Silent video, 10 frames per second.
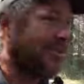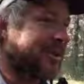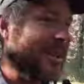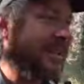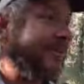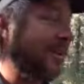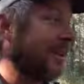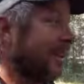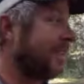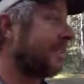one had the
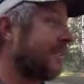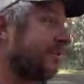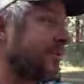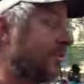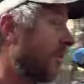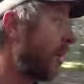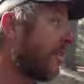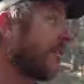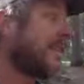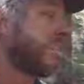plague because it was
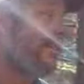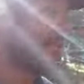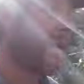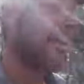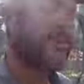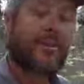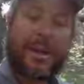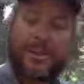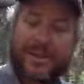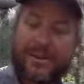frothing at the mouth, or
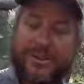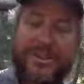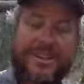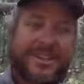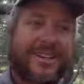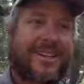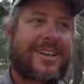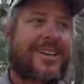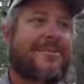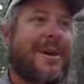maybe that was just,
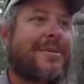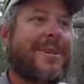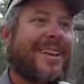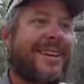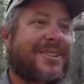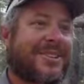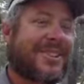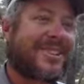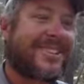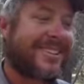maybe that was
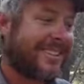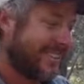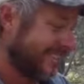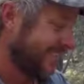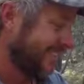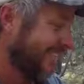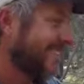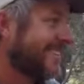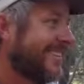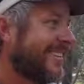just a. It's Cujo of
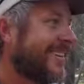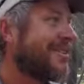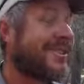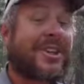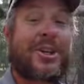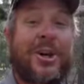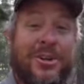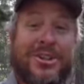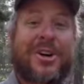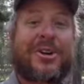squirrels. It was the
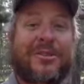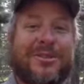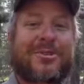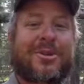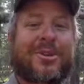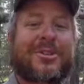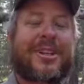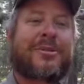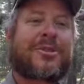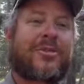Cujo of squirrels. It
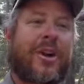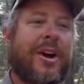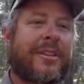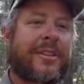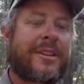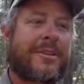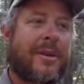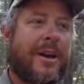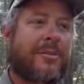was frothing at the mouth,